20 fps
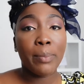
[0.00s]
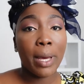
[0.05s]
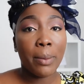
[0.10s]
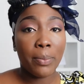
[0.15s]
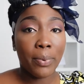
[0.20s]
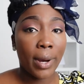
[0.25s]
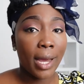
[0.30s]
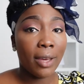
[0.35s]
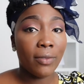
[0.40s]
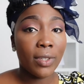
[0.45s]
my
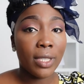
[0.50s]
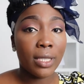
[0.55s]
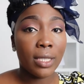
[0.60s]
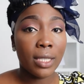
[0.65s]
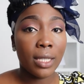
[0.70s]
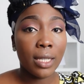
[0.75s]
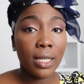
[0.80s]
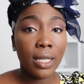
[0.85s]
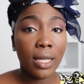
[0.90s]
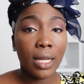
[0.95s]

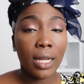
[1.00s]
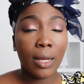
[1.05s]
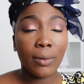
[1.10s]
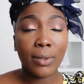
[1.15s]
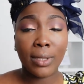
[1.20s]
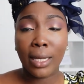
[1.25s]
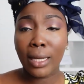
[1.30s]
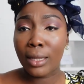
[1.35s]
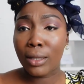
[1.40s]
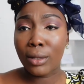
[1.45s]
privacy. And I
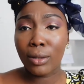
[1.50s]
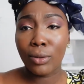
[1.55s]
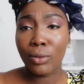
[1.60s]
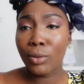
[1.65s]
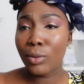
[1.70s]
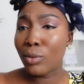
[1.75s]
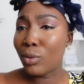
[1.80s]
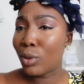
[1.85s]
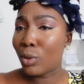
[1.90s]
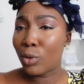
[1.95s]
was like,
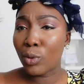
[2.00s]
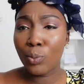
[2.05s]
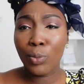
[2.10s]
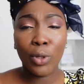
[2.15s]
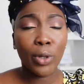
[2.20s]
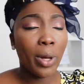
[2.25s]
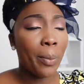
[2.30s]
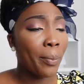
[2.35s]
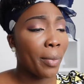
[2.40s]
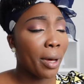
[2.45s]
it could
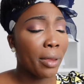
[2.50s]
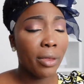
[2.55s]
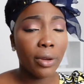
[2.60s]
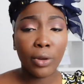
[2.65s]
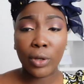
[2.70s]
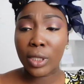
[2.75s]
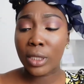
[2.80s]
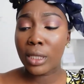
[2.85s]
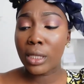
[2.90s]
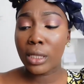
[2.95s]
be your mother,
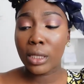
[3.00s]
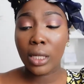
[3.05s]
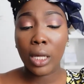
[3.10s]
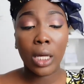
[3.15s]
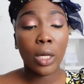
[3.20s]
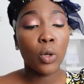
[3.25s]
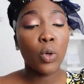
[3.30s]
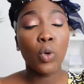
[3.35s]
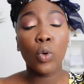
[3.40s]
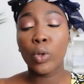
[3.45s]
your
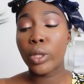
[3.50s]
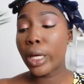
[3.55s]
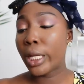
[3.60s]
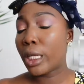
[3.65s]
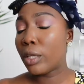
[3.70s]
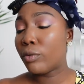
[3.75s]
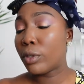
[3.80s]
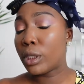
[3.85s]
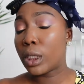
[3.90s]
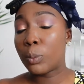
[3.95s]
sister. Oh, that
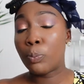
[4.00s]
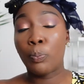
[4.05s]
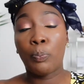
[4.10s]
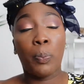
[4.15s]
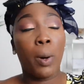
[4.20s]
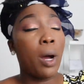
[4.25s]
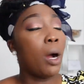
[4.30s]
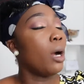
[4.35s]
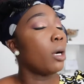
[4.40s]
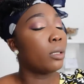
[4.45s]
even
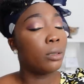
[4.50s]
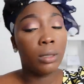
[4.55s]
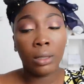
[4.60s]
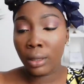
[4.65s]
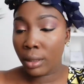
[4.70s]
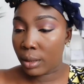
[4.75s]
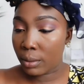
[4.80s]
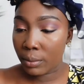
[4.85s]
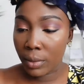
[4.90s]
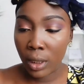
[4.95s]
sparked
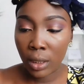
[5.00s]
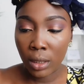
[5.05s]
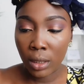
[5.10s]
him.